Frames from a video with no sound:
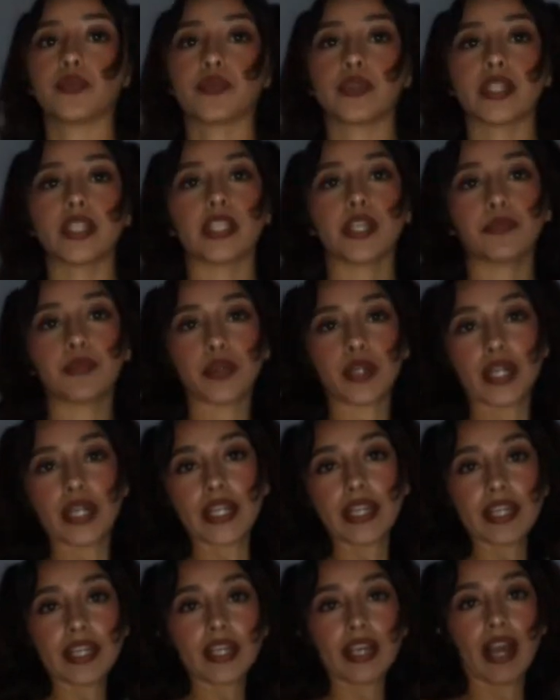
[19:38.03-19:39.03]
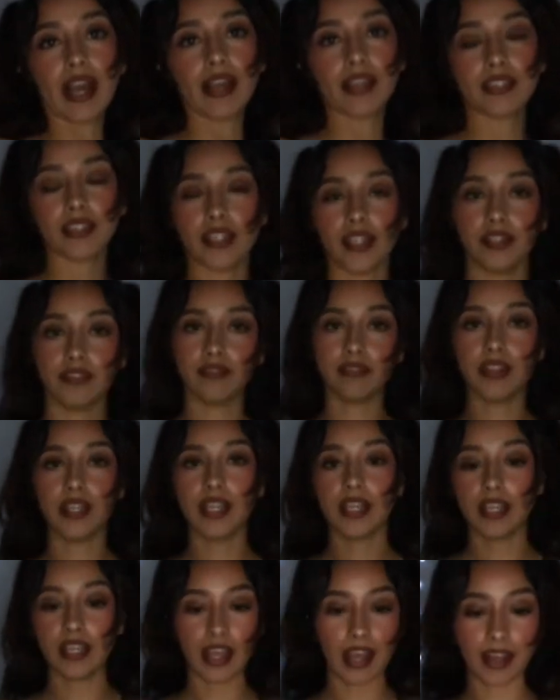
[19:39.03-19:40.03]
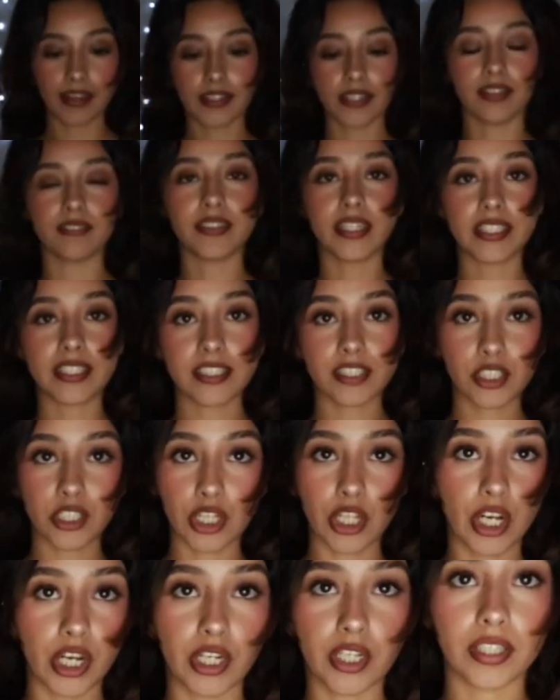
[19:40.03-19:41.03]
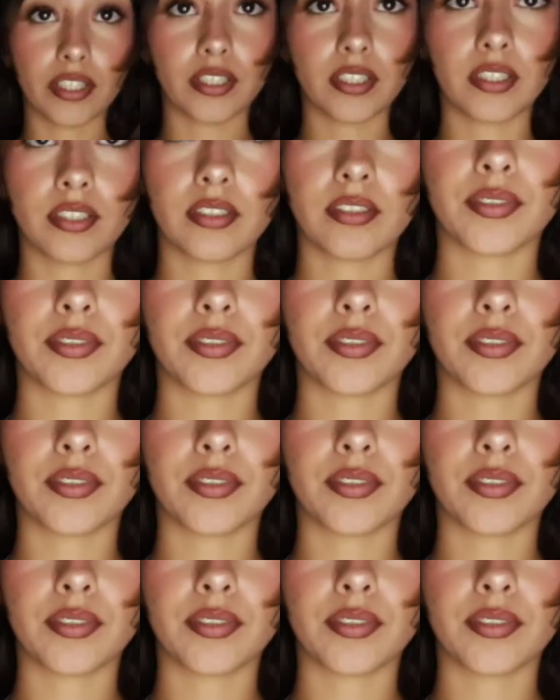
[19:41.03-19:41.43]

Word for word: really pretty I love I love that it's long